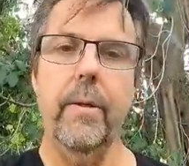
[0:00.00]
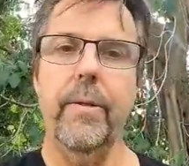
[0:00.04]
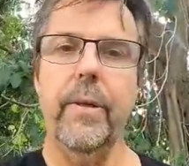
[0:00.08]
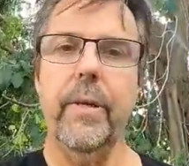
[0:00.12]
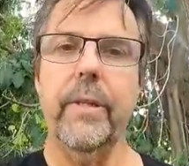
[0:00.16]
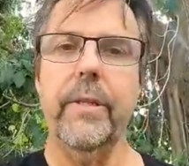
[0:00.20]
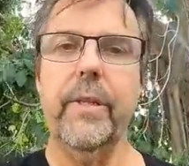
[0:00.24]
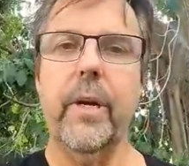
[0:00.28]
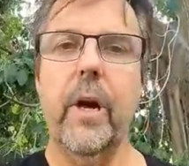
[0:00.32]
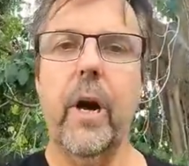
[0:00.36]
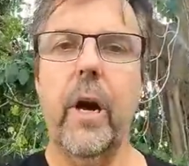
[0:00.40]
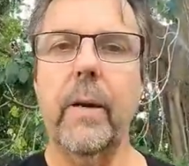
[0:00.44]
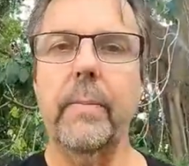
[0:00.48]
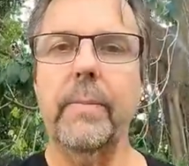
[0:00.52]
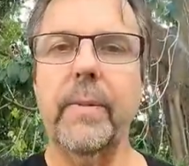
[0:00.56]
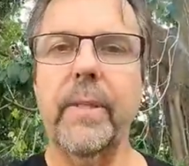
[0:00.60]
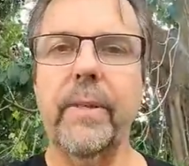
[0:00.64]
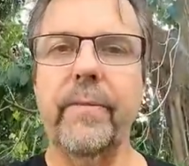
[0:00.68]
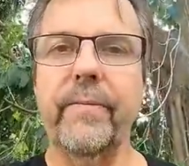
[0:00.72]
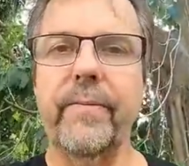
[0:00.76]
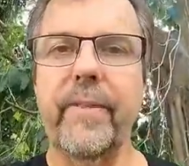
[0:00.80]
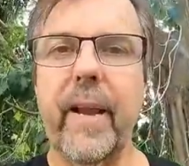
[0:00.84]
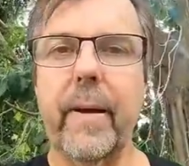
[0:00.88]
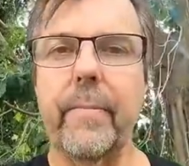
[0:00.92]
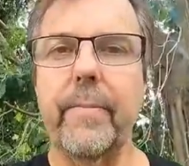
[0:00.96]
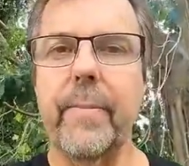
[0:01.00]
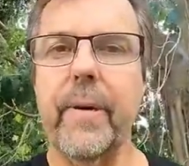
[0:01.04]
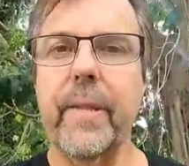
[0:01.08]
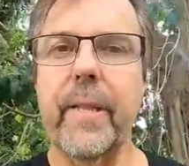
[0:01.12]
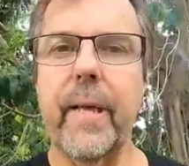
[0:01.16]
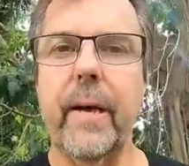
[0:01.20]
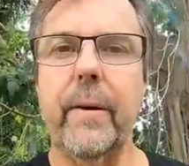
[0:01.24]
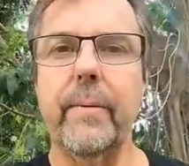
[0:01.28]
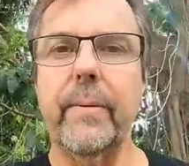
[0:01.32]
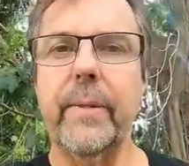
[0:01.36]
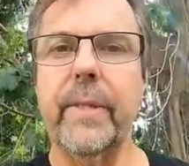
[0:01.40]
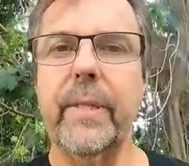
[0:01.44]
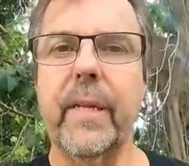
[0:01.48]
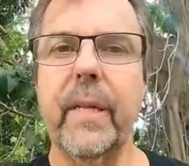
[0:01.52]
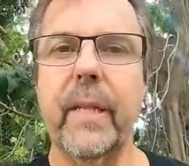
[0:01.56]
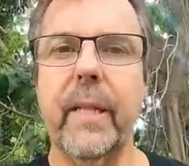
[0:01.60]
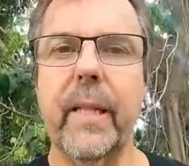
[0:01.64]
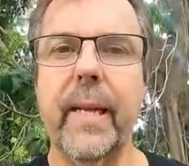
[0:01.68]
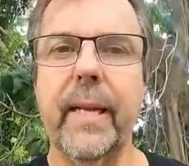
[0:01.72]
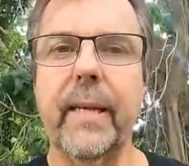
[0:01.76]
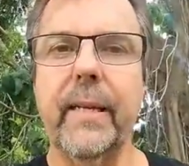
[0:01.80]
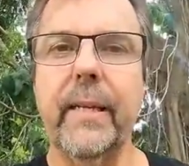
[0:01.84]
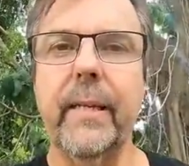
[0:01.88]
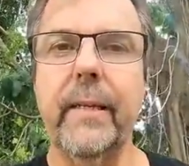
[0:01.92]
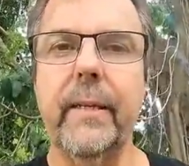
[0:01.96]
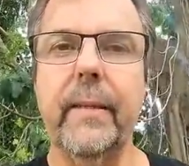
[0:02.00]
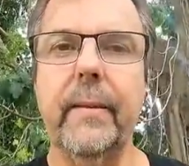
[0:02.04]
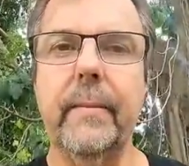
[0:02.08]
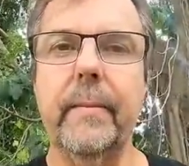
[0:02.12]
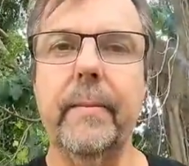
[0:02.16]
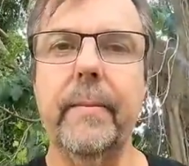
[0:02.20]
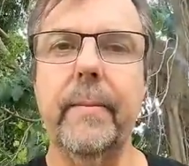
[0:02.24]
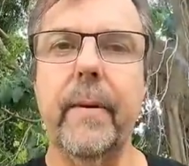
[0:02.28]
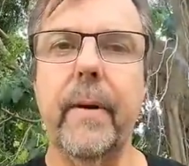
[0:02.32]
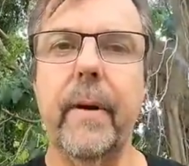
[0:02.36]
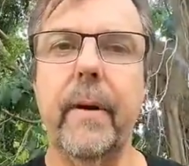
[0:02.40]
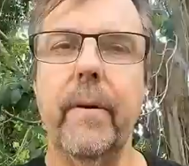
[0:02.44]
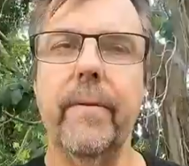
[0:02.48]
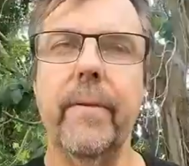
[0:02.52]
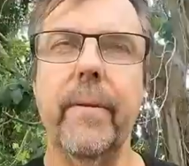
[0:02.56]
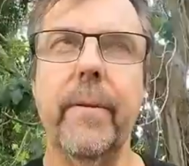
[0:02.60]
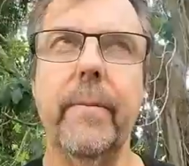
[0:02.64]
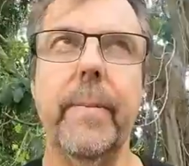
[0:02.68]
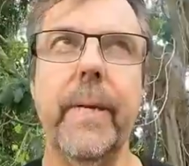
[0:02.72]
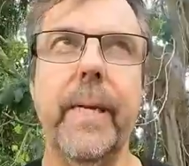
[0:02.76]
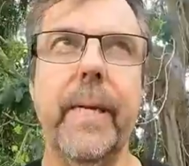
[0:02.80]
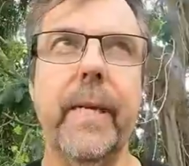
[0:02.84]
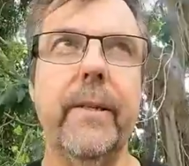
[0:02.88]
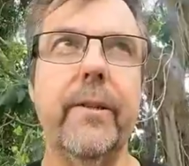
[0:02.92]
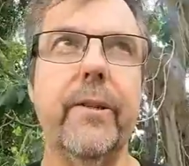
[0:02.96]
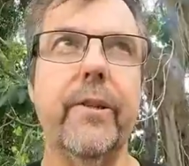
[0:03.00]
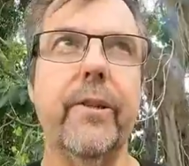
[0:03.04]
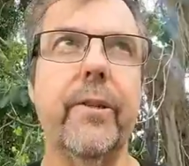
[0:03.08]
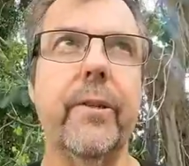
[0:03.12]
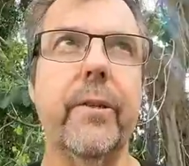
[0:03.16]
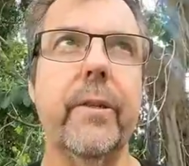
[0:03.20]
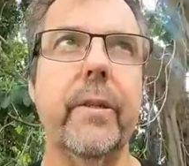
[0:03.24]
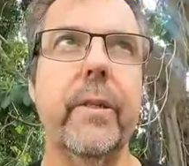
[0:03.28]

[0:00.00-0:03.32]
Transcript: the types of debris that was collected off the beach